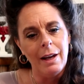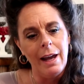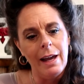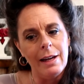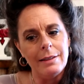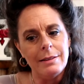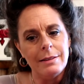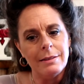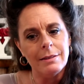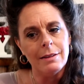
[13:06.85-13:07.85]
And
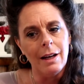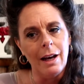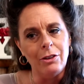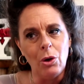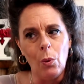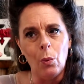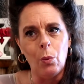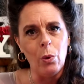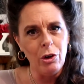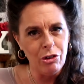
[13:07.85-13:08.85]
I
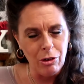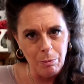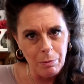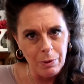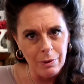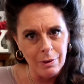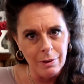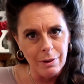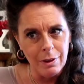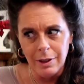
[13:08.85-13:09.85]
don't worship
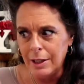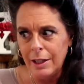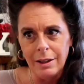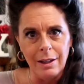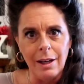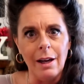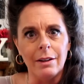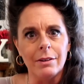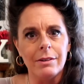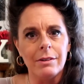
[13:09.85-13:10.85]
anything
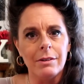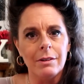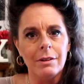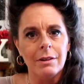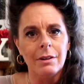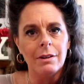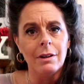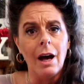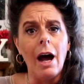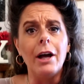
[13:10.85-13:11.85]
else.
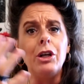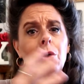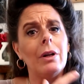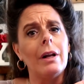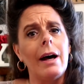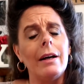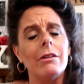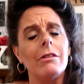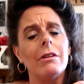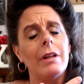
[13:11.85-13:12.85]
I utilize
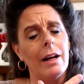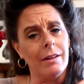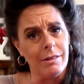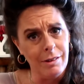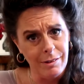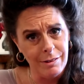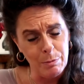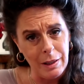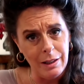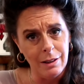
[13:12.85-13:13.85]
that assist
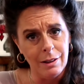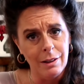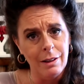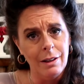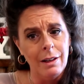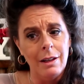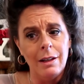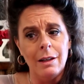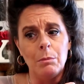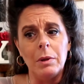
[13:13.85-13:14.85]
me.
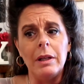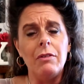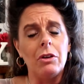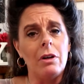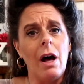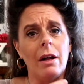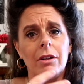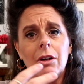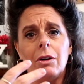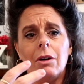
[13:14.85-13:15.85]
Believe it or not,
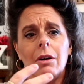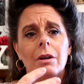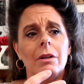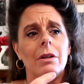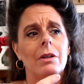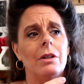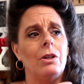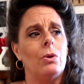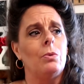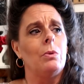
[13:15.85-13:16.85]
there, you
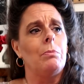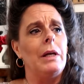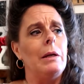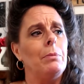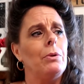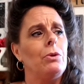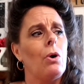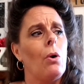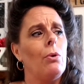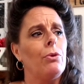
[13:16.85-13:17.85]
know, people
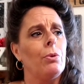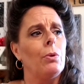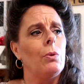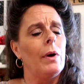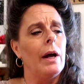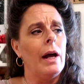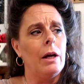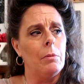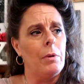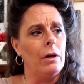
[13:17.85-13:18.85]
go through
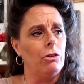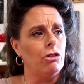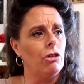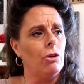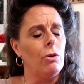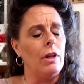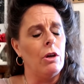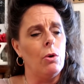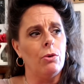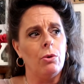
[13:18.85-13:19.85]
acupuncture, they
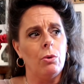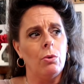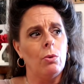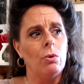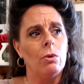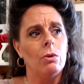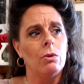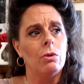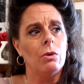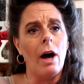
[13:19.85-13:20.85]
go through
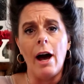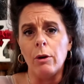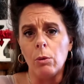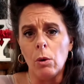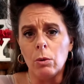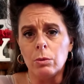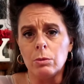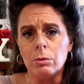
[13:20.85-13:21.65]
chiro